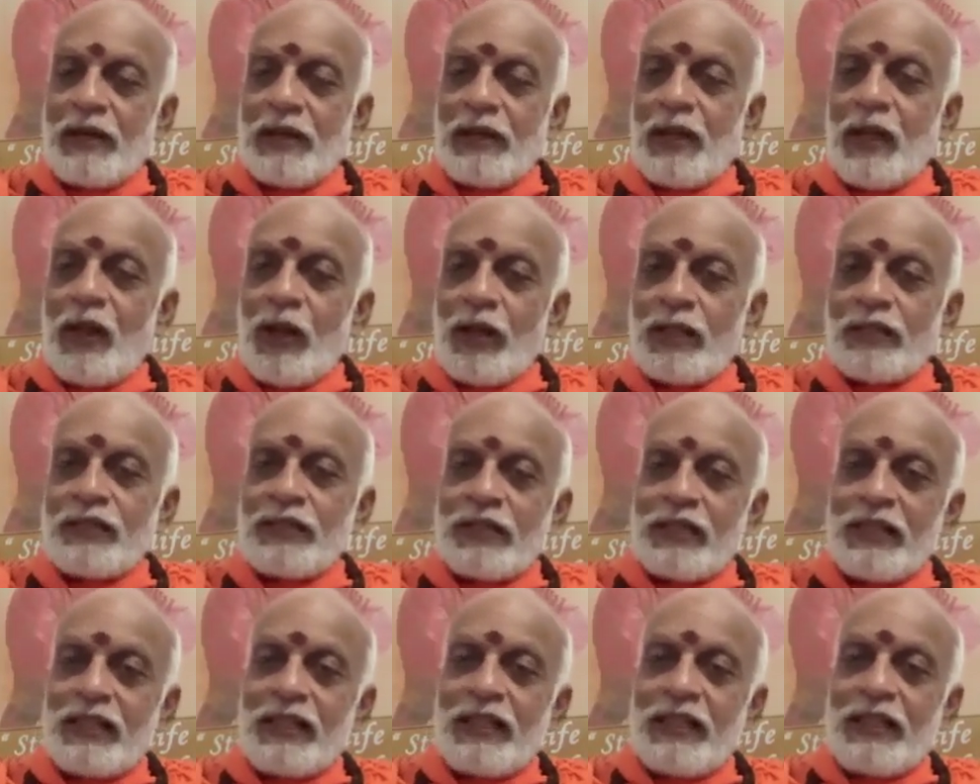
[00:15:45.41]

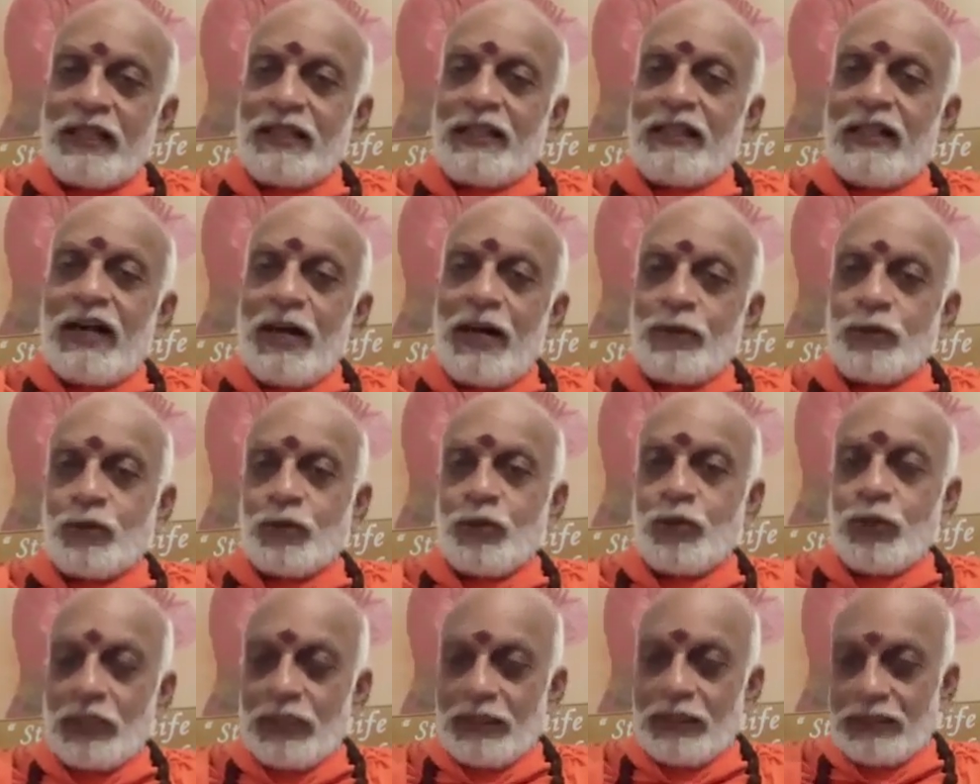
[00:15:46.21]
lot in a
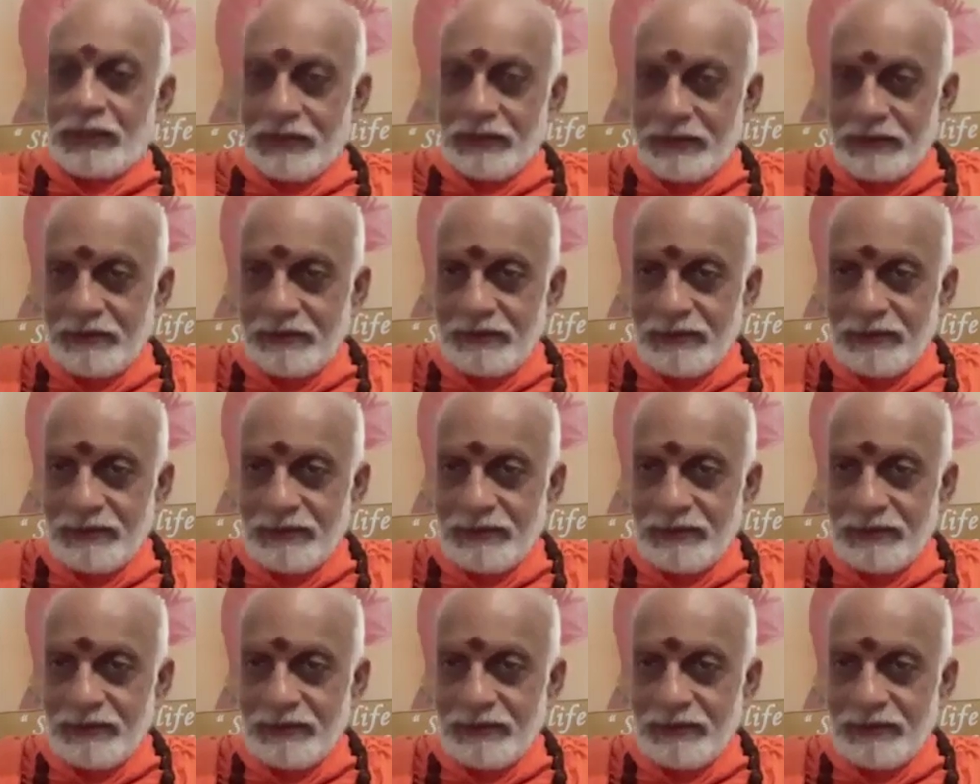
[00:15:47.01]
householder.